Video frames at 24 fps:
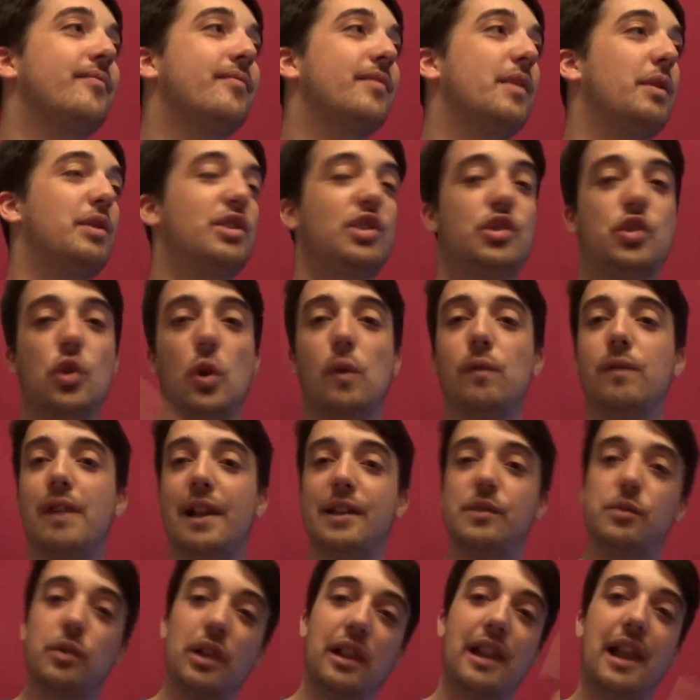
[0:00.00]
Which has sort of
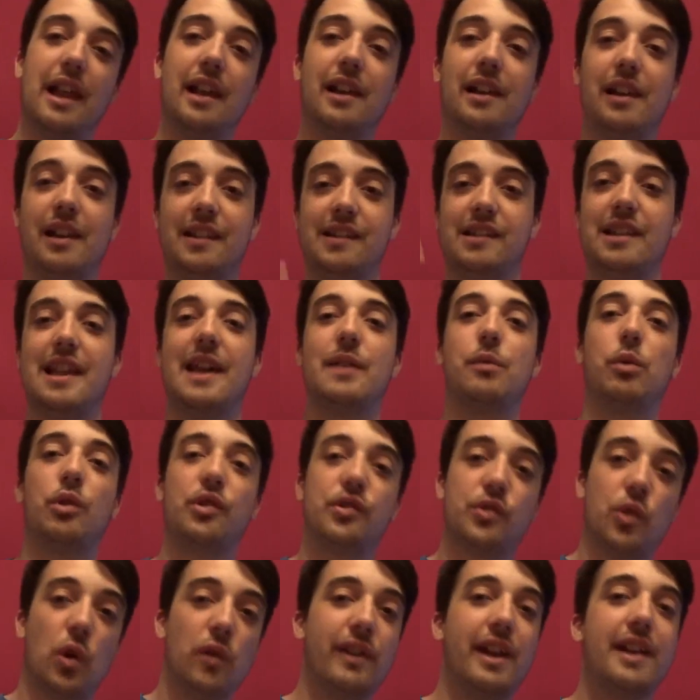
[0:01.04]
led what
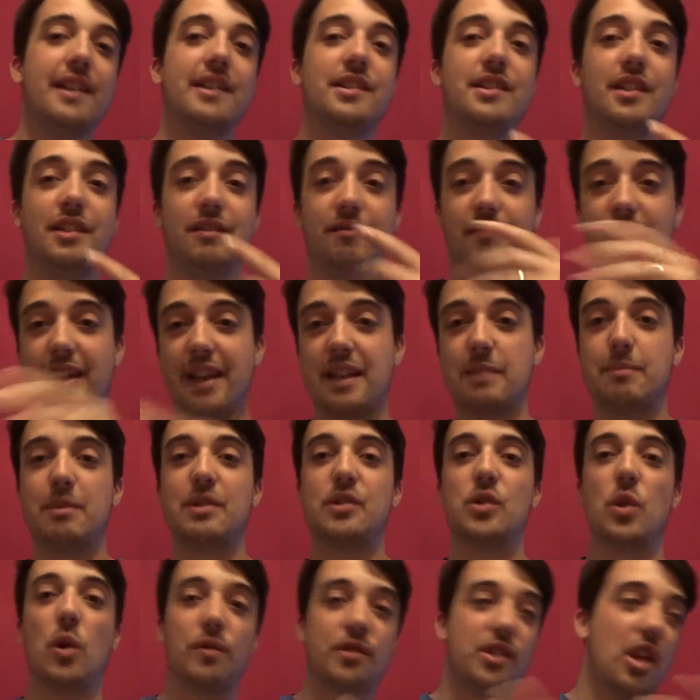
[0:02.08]
sort of into me
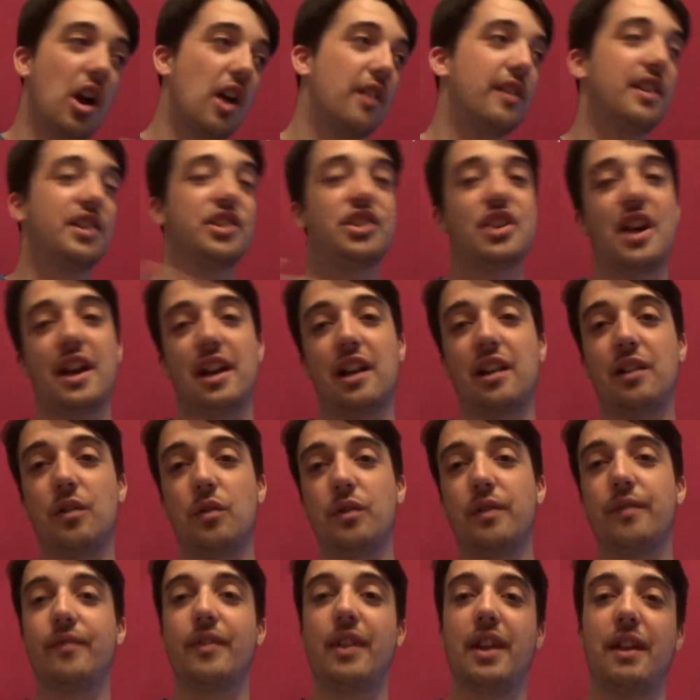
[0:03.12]
sort of starting this channel
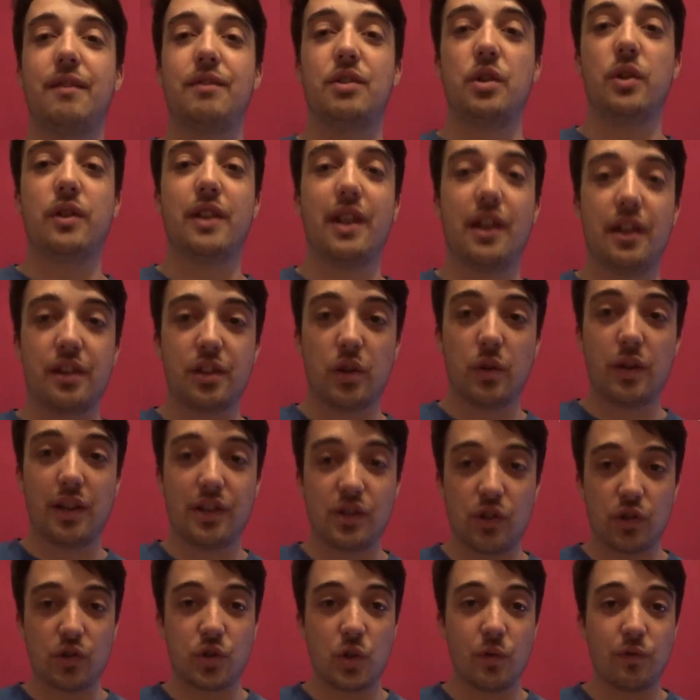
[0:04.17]
and doing this
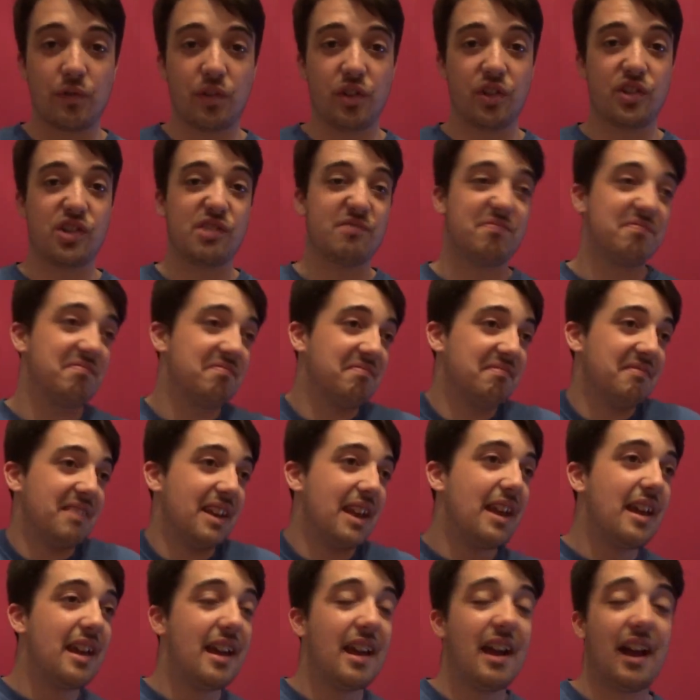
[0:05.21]
sort of stuff, because
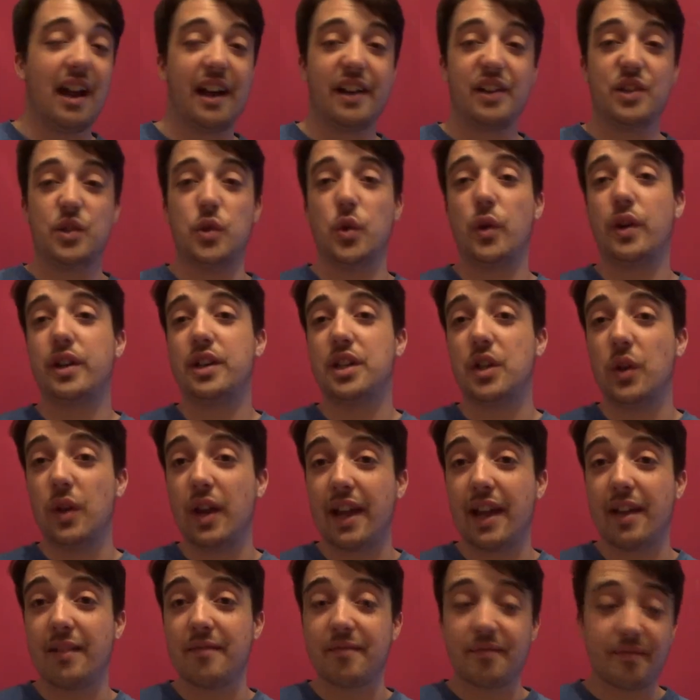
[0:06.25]
I enjoyed doing
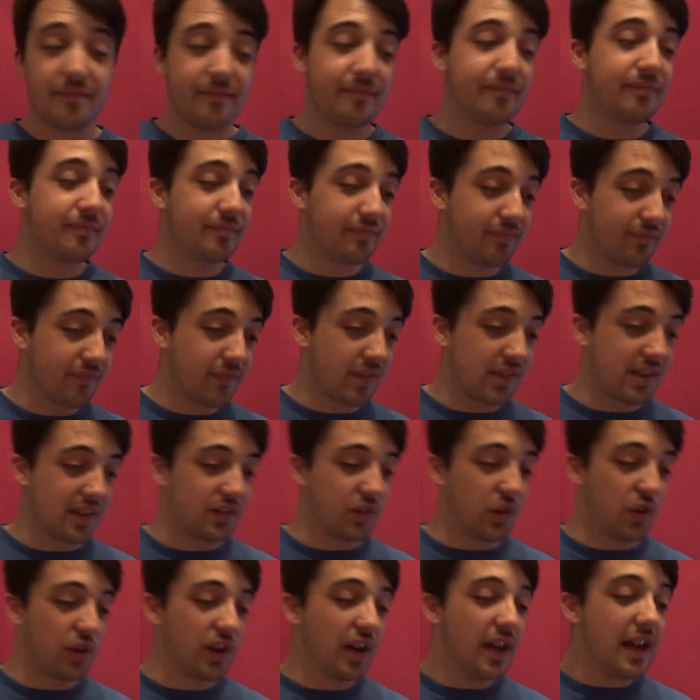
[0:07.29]
it. So that's
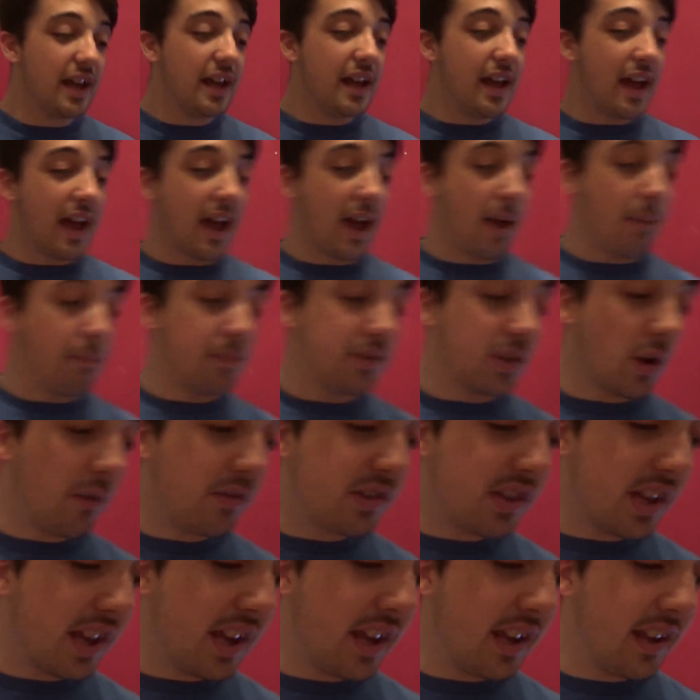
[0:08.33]
good. So
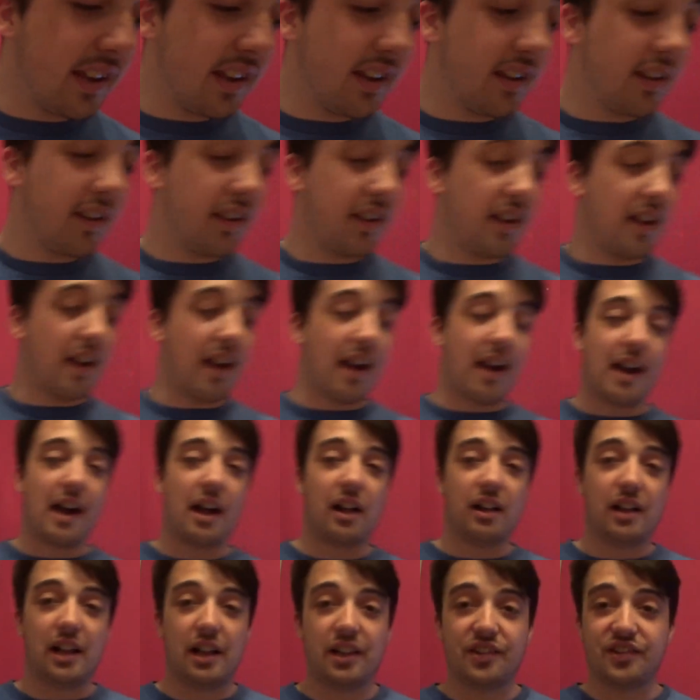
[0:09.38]
obviously
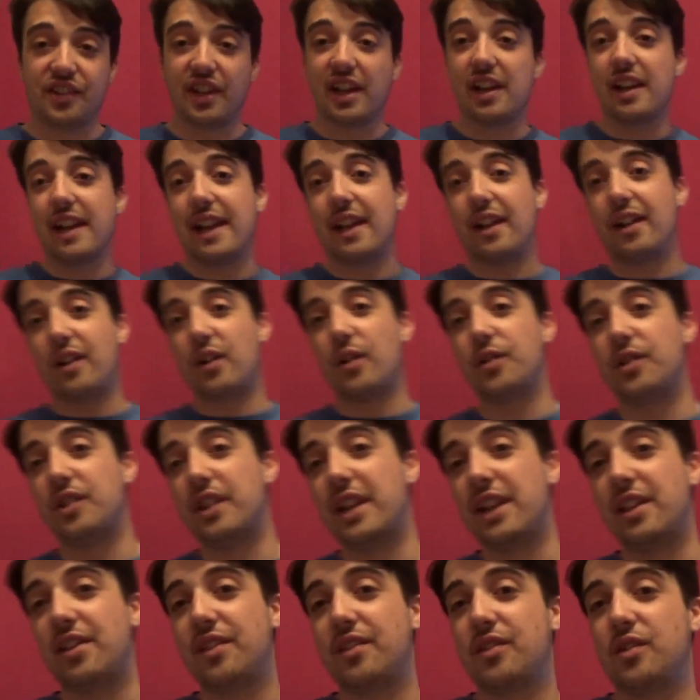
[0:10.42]
I'll stick a link
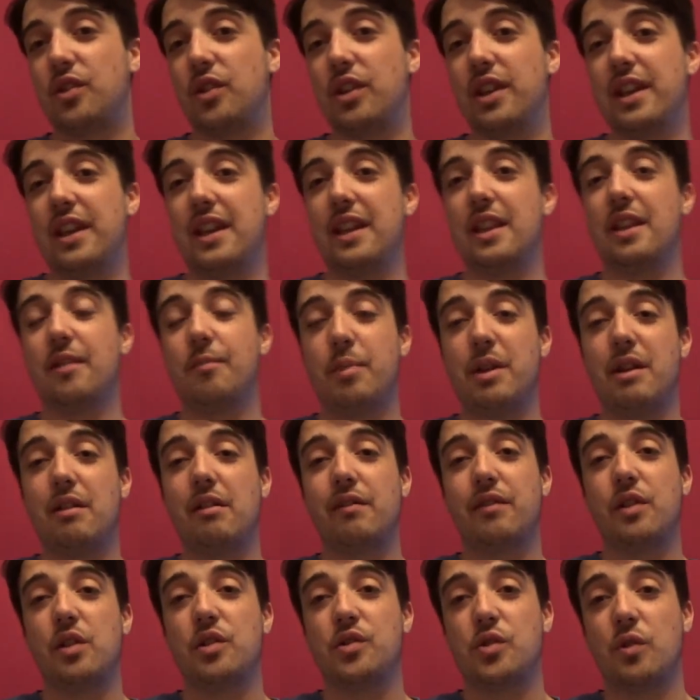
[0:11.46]
underneath to the peer
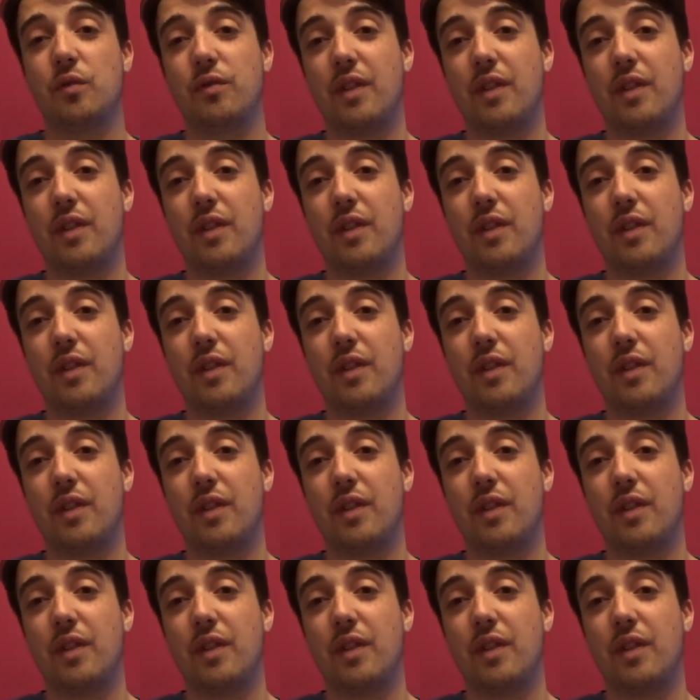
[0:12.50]
review stuff